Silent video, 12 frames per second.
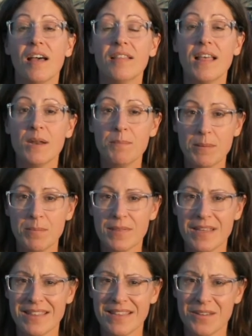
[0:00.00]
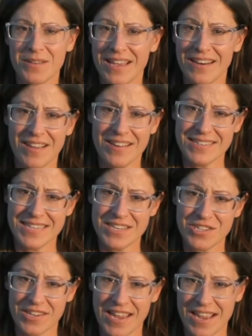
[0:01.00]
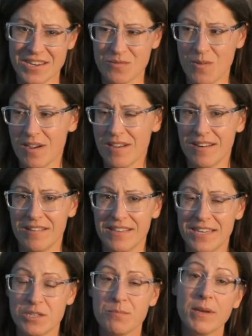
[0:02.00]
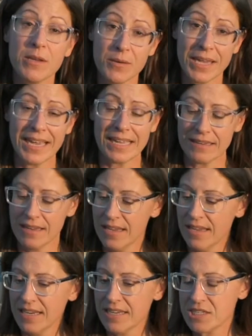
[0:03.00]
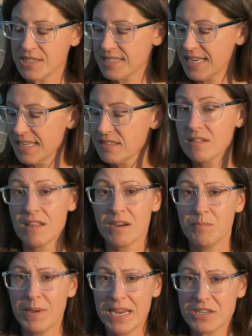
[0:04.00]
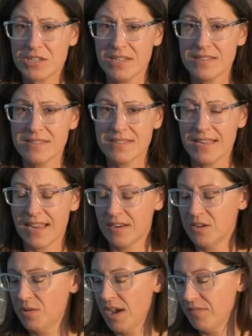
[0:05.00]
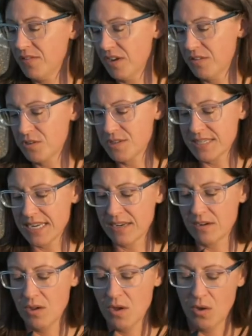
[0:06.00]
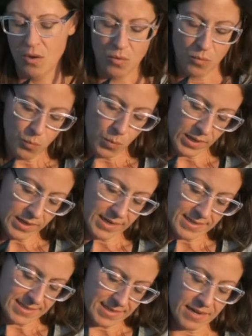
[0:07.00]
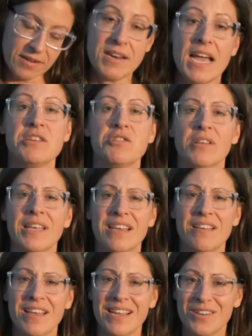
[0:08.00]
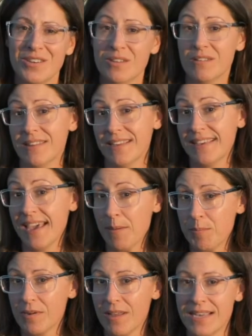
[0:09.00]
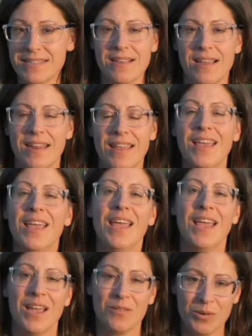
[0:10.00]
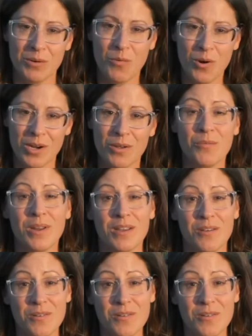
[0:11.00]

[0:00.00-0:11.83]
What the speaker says: A lot of people think that you cannot teach a cat to walk on a leash, but you can. It just takes a lot of patience, and you have to understand what it is they're naturally inclined to do and then capitalize on it and reward it when it